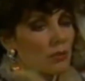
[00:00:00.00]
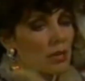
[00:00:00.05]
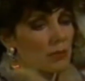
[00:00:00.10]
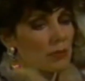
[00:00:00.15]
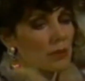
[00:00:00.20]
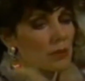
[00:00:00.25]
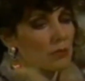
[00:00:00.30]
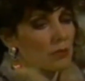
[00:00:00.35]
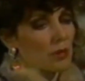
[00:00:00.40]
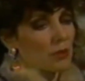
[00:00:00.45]

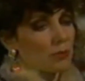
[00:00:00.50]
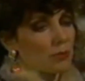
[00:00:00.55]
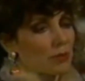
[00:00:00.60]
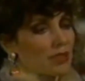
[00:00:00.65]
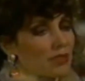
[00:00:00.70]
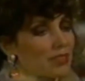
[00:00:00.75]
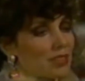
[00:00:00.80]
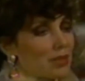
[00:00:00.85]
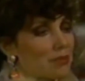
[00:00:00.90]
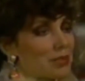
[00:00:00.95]
maybe you both
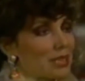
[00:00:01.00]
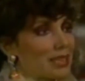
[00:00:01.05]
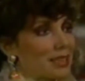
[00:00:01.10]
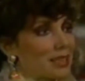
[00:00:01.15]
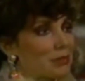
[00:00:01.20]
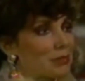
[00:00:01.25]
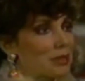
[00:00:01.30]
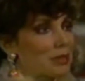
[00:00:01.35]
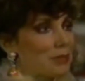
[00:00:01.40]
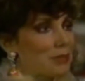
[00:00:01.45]
better tell me a
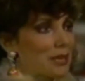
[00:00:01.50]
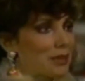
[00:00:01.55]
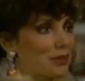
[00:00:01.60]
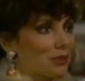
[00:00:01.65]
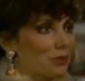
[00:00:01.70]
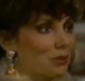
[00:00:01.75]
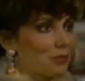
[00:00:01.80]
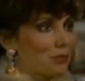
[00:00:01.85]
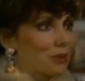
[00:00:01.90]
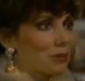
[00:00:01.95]
little bit about the
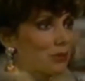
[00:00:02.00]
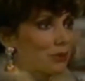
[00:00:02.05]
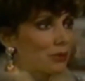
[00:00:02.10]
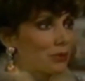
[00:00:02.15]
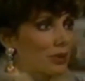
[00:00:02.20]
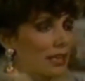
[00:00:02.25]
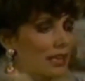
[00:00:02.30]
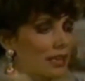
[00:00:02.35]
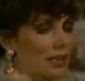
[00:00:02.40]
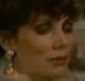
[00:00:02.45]
two people who
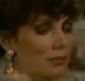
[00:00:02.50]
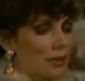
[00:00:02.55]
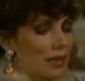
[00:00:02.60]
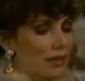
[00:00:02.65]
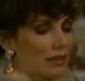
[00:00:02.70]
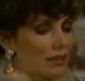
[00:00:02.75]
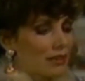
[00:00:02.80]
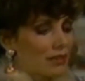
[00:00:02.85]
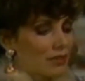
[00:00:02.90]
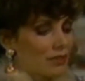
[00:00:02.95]
are getting
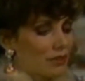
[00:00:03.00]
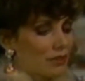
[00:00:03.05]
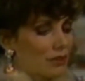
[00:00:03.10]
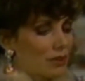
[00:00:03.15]
married so